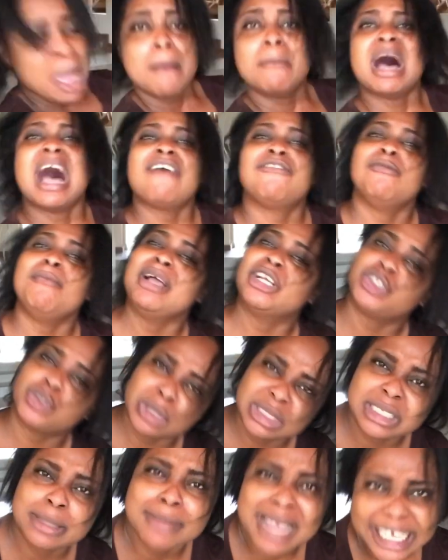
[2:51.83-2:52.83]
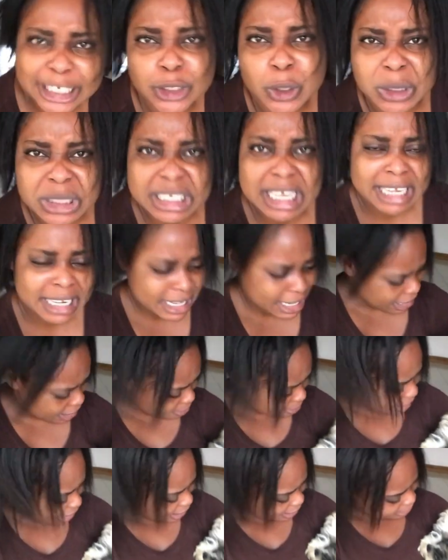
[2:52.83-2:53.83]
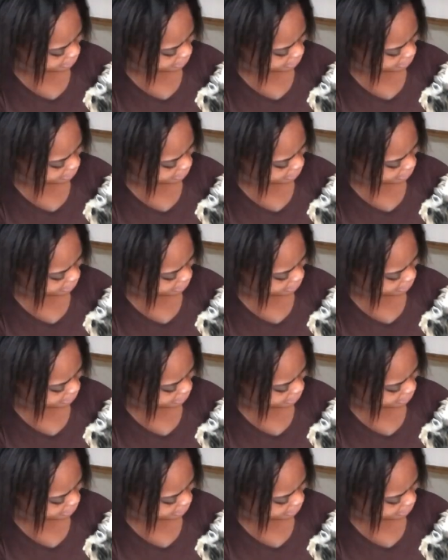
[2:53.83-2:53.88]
I have to make sure my son take care of.